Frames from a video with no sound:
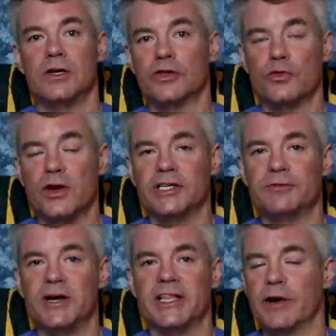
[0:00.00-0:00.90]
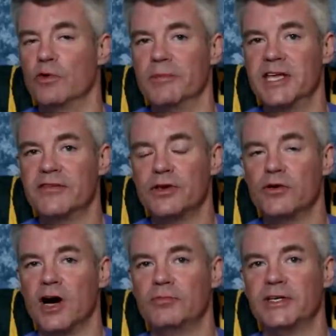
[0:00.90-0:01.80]
Throughout this month, I will be giving you
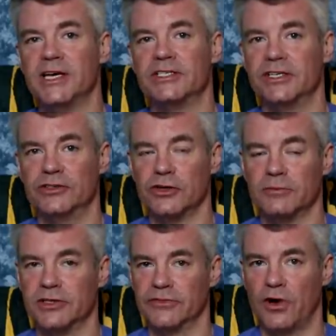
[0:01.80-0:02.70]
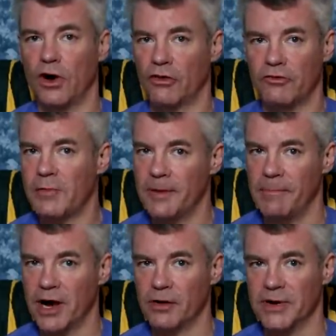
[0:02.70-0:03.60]
updates in terms of all of my
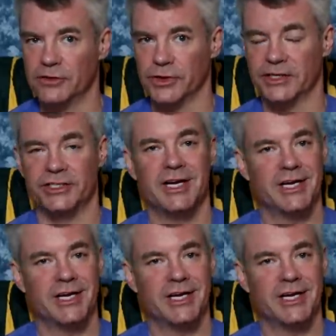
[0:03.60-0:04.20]
biometrics,